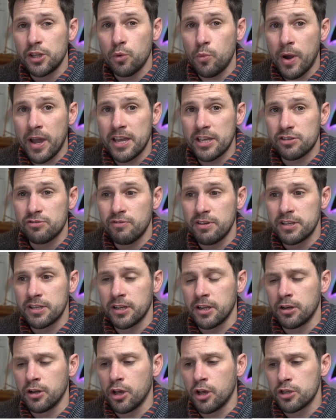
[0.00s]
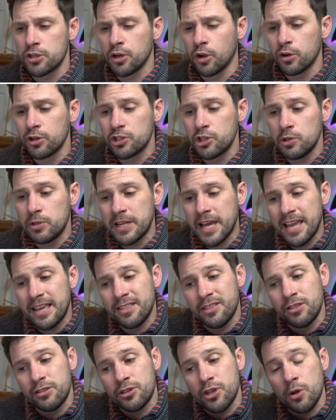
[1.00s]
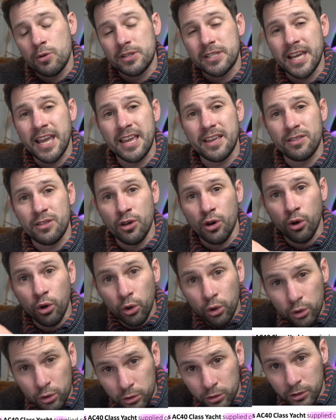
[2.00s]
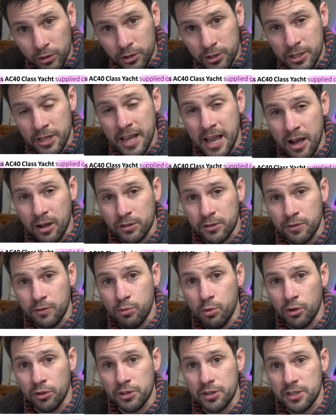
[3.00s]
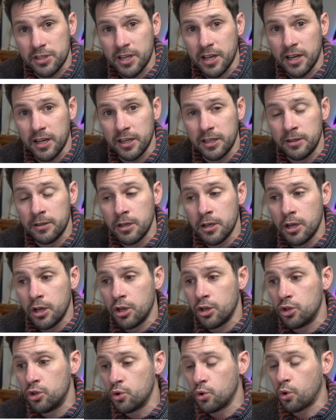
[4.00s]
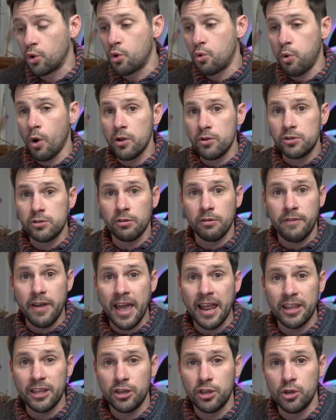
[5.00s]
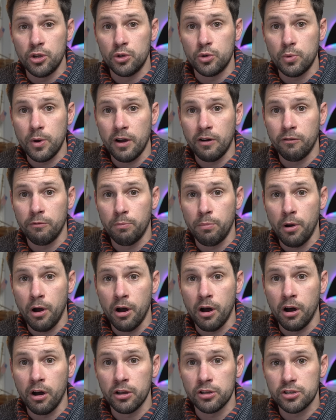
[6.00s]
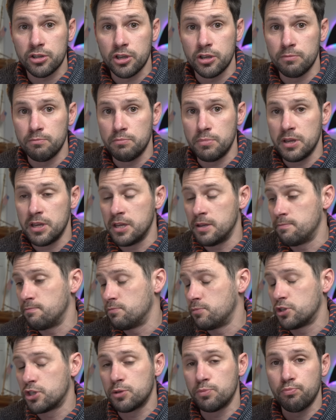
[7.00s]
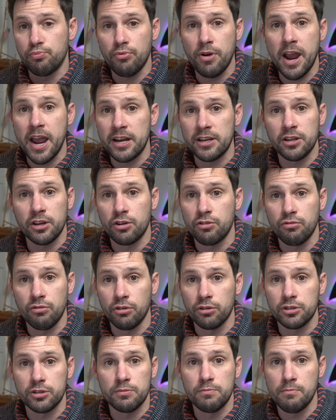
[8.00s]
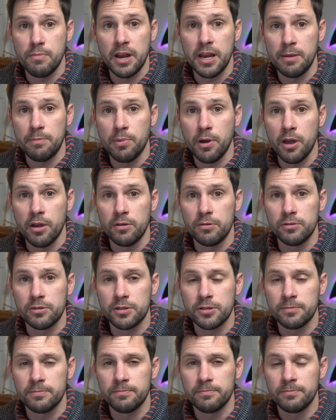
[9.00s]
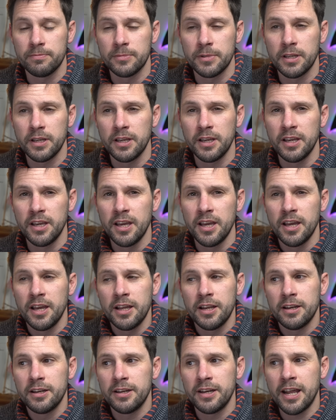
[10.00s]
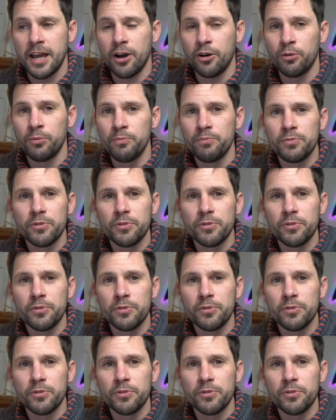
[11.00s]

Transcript: the way it's written, as long as you don't take the hulls out of one design, your quota of LEQ12 parts can be spread across many boats. Now,